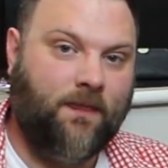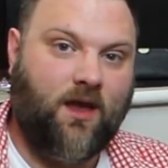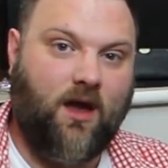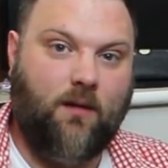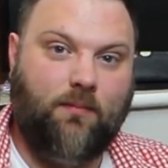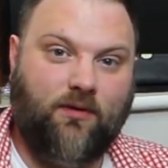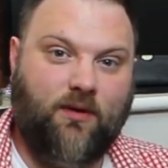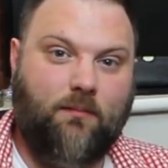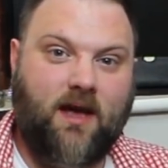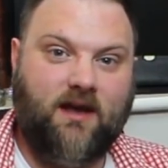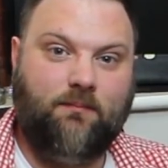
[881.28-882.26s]
but the
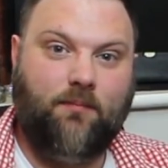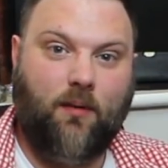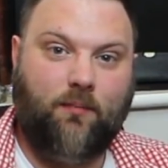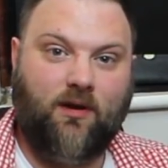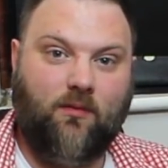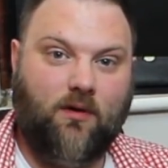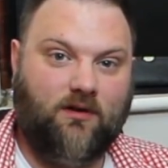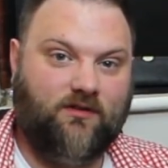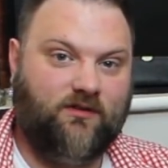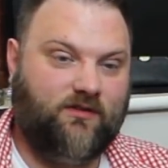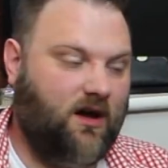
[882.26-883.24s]
main popular
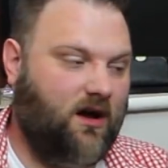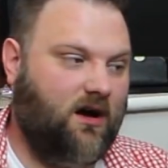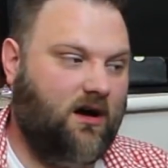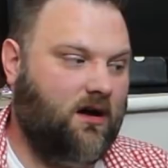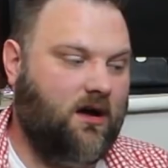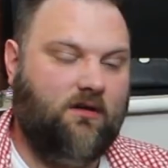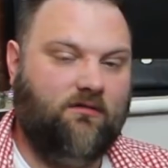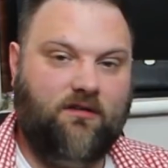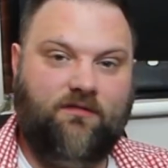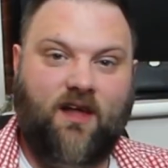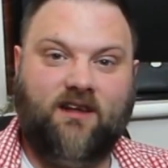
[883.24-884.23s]
ones are
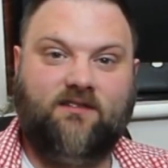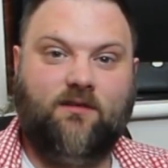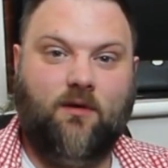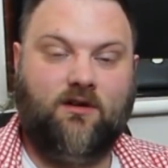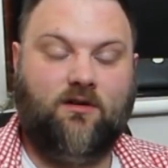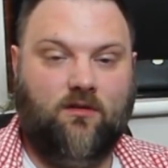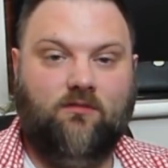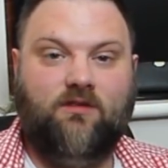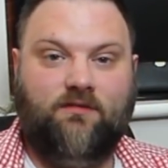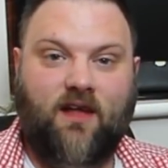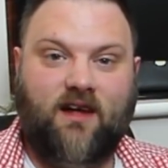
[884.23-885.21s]
reflector, what they call
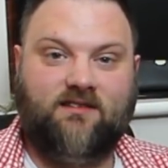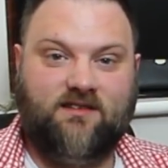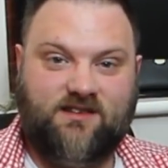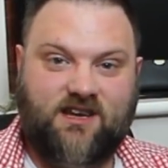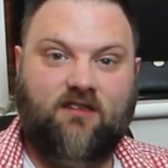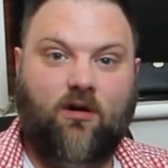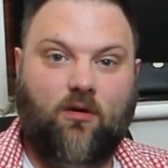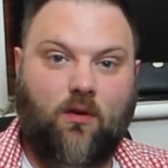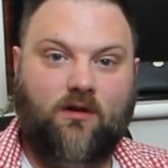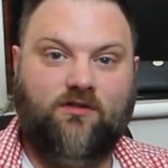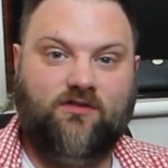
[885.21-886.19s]
reflector
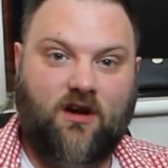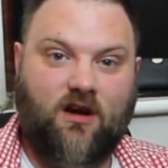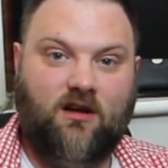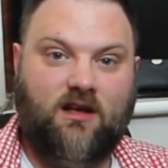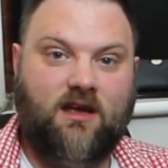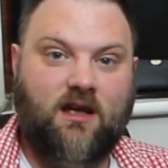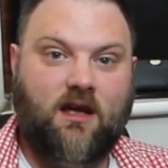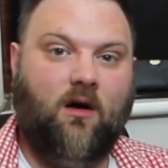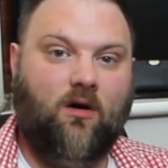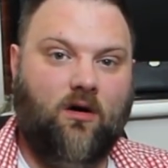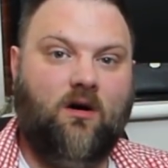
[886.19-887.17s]
01 Charlie
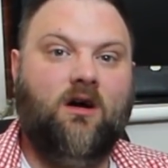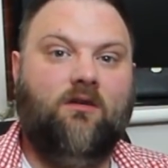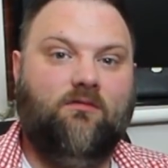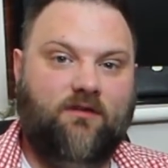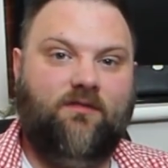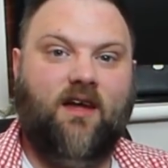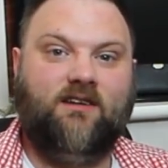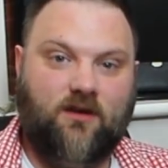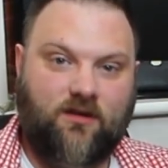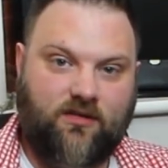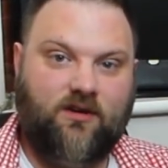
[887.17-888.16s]
or
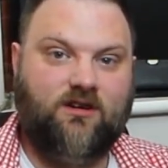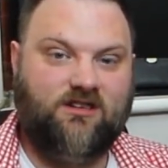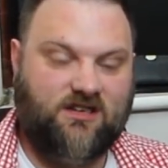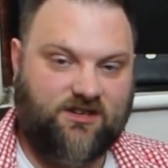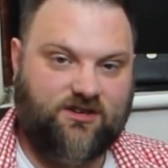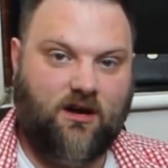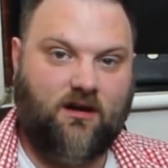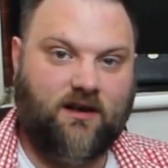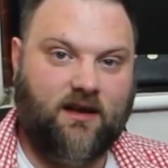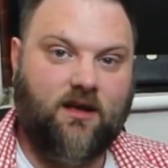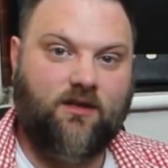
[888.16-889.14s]
reflector 30
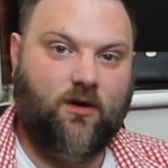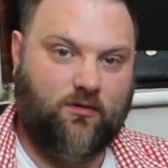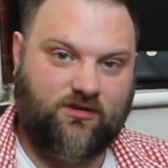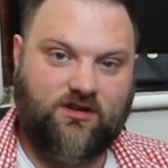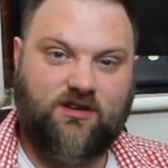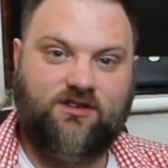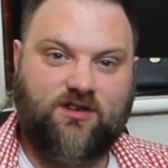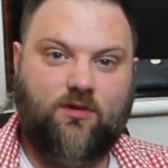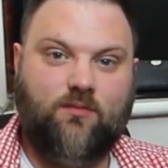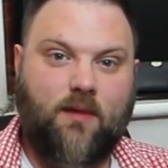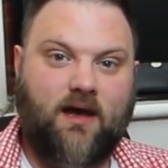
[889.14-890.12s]
Charlie. Those are the
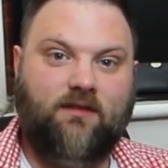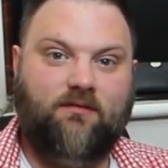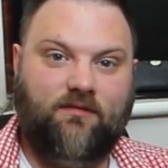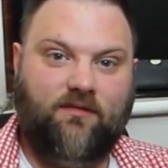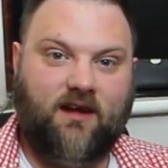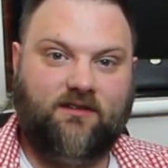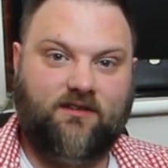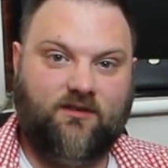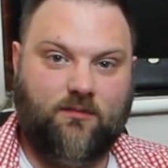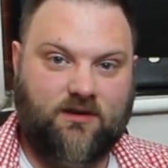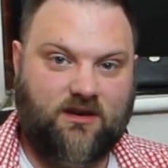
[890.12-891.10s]
two main reflectors
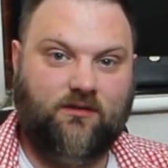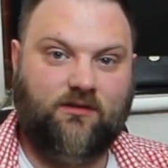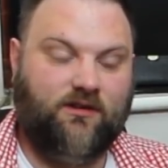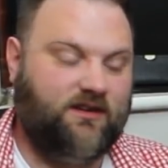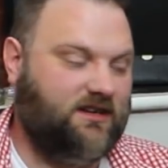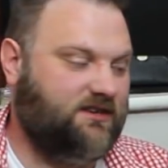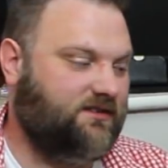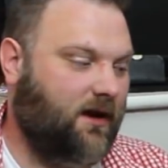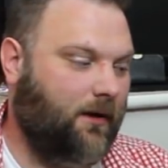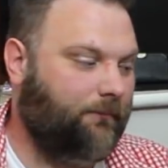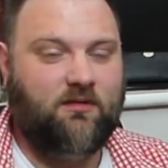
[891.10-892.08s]
that we use on
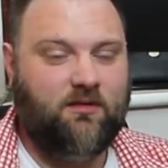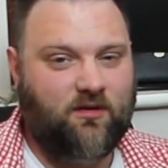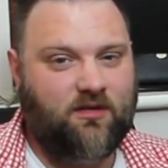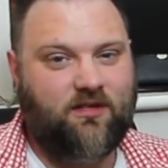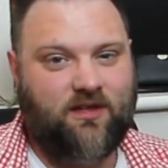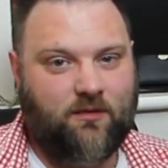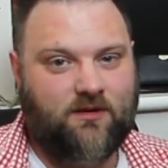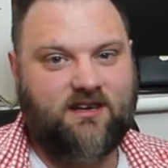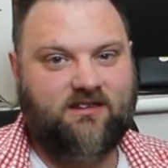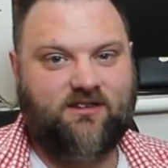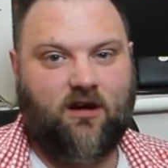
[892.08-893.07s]
DSTAR. The other thing with
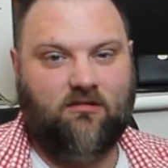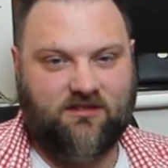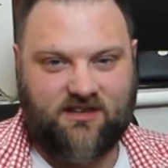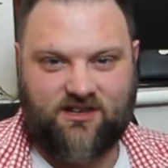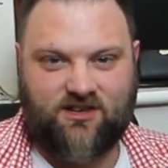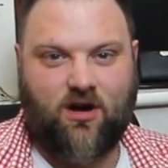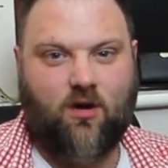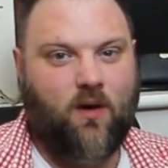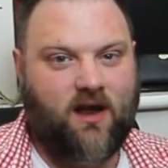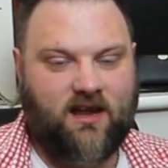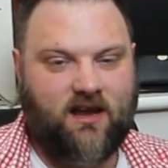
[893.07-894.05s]
DSTAR is it's
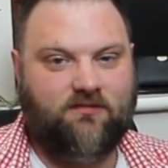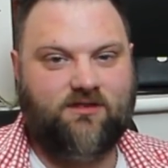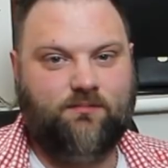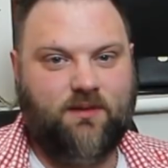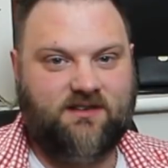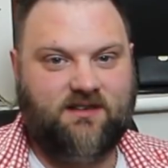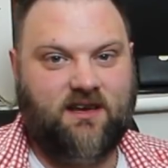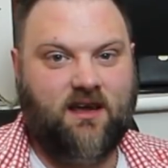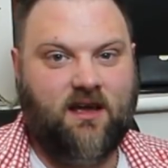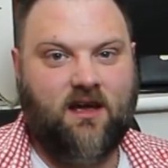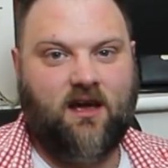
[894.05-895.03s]
nowhere near as busy
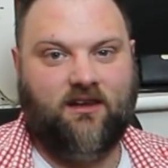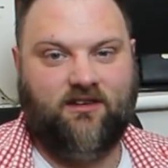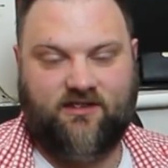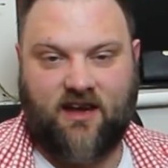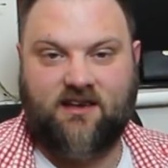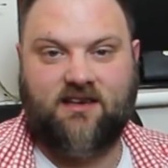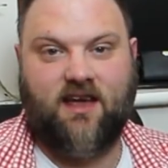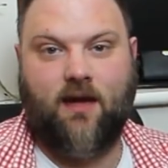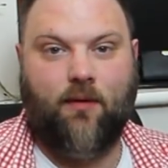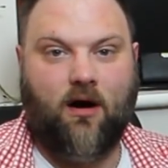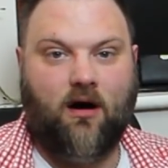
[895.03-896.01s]
as say
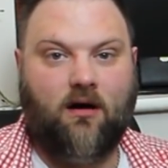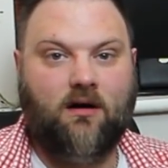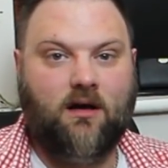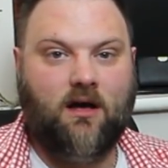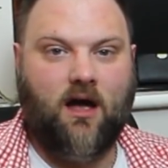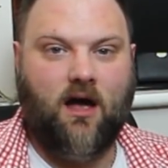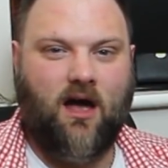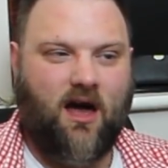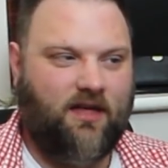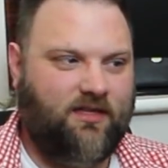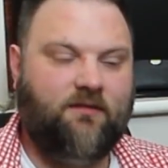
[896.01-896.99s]
DMR.
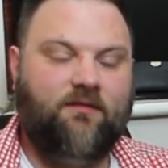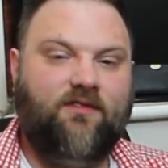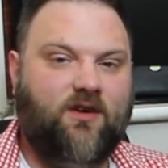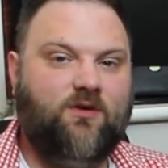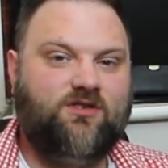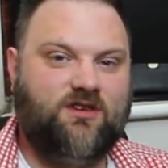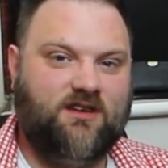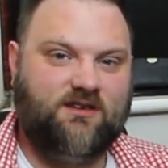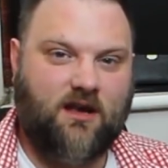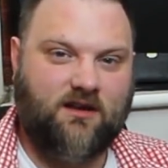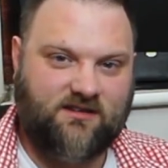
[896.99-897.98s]
I think Fusion
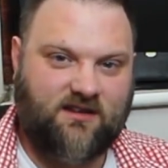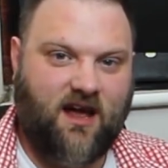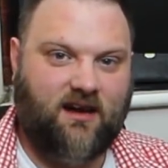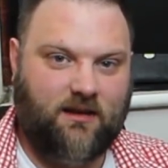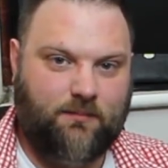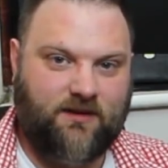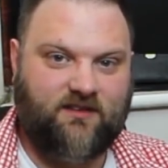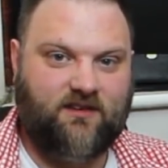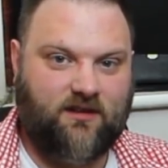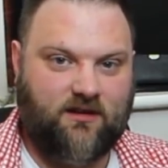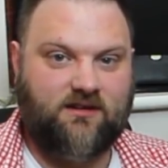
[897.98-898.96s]
is slightly
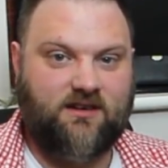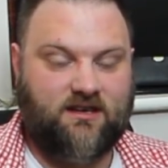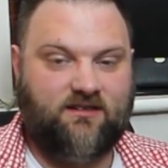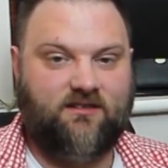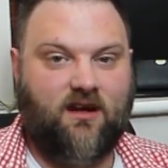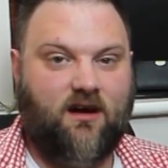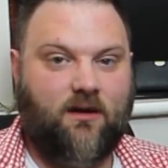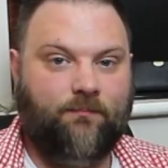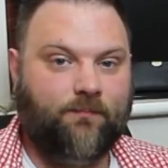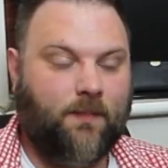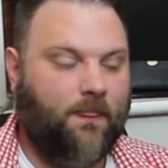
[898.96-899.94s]
busier than DSTAR.
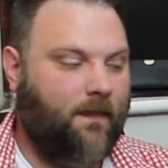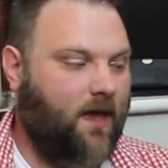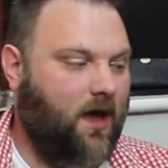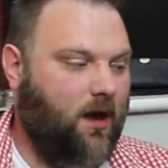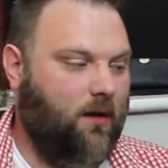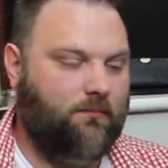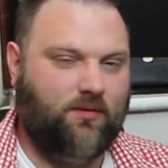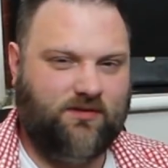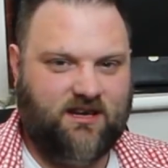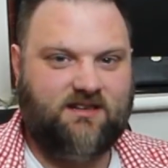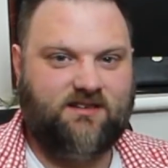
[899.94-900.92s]
But
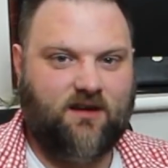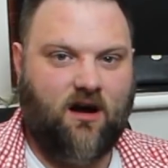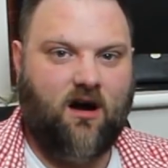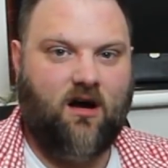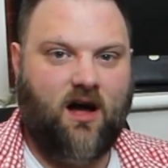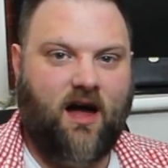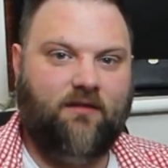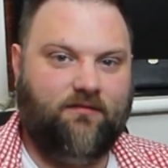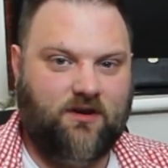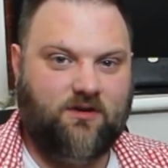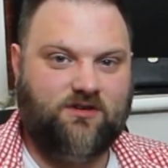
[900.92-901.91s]
DSTAR and
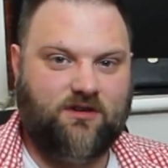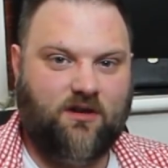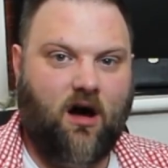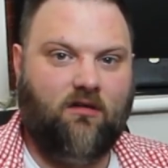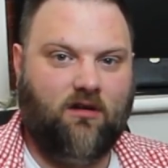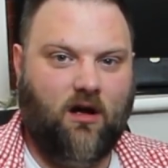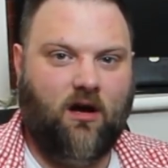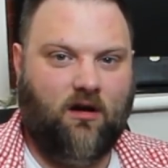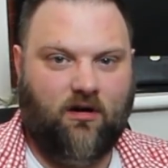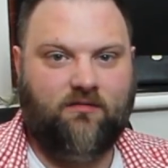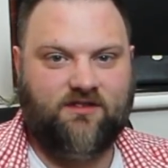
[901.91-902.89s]
Fusion
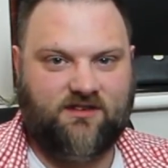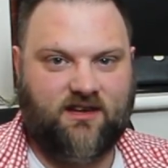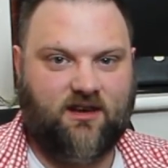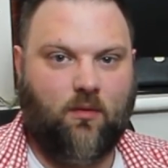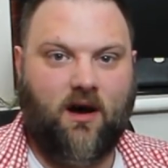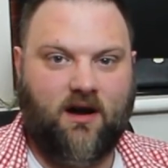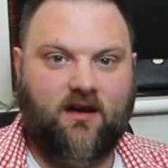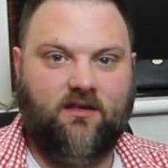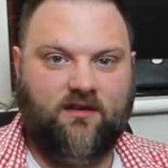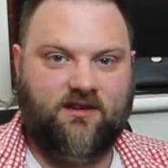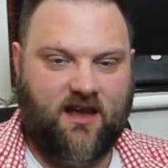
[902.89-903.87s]
are obviously quieter
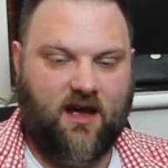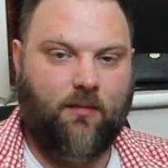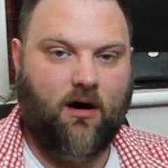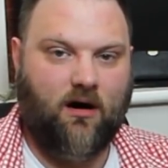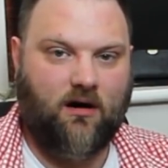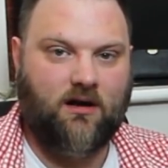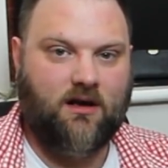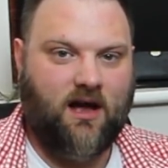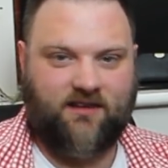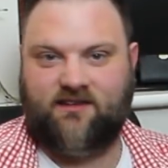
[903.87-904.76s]
than DMR. As I